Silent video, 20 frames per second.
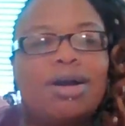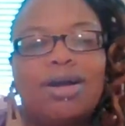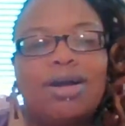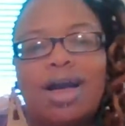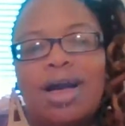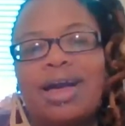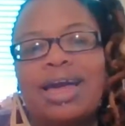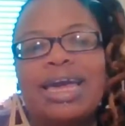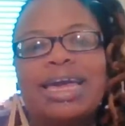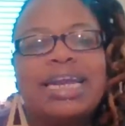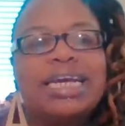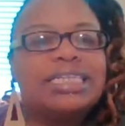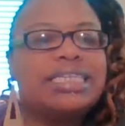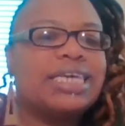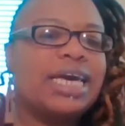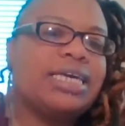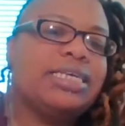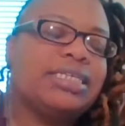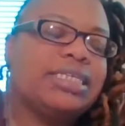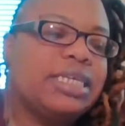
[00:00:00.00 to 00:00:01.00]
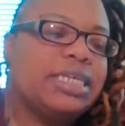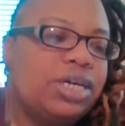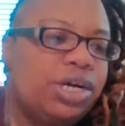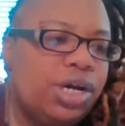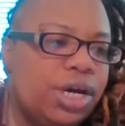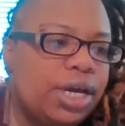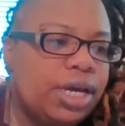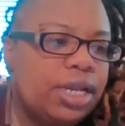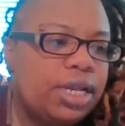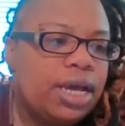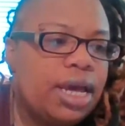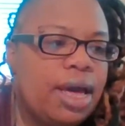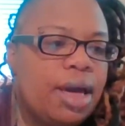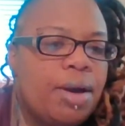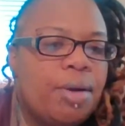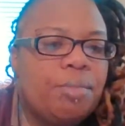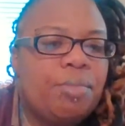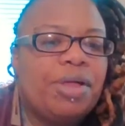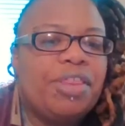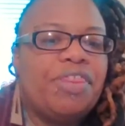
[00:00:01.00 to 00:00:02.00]
And it tastes good,
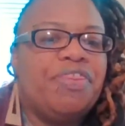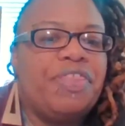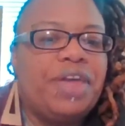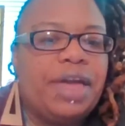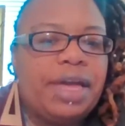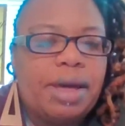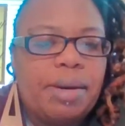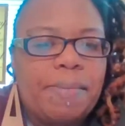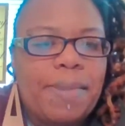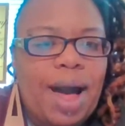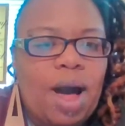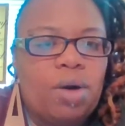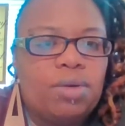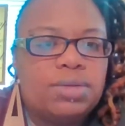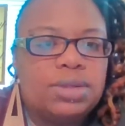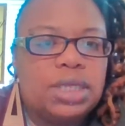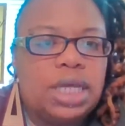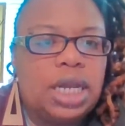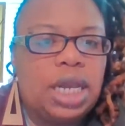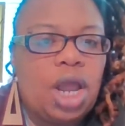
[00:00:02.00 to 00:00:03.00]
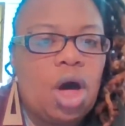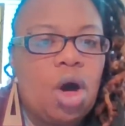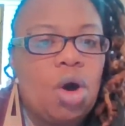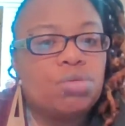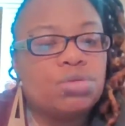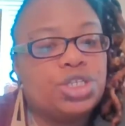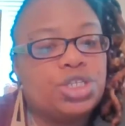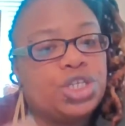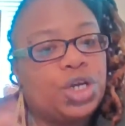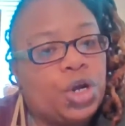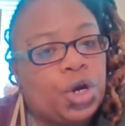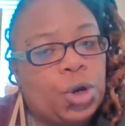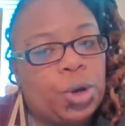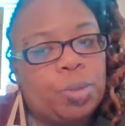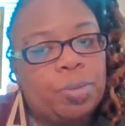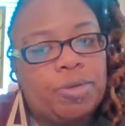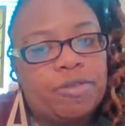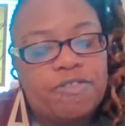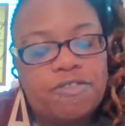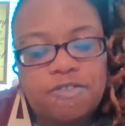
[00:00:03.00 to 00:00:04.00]
but think about the long
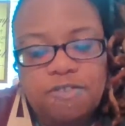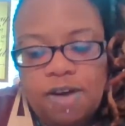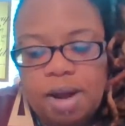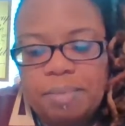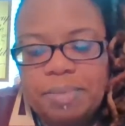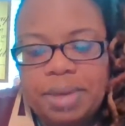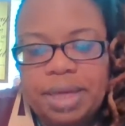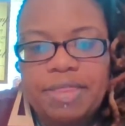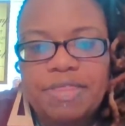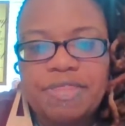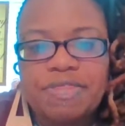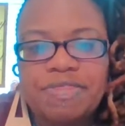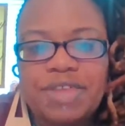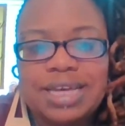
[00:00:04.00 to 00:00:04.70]
term from it.